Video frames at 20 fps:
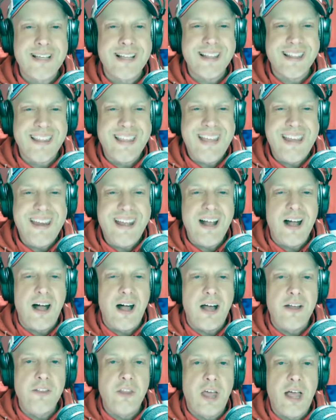leading
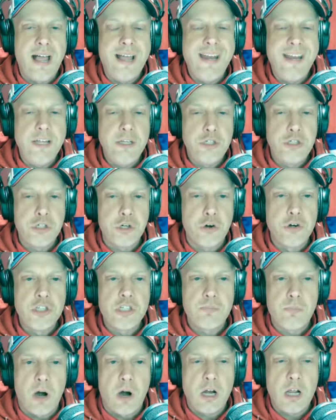online
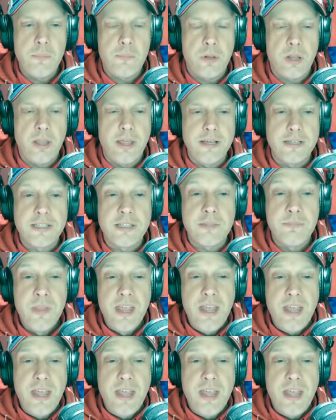insurance marketplace.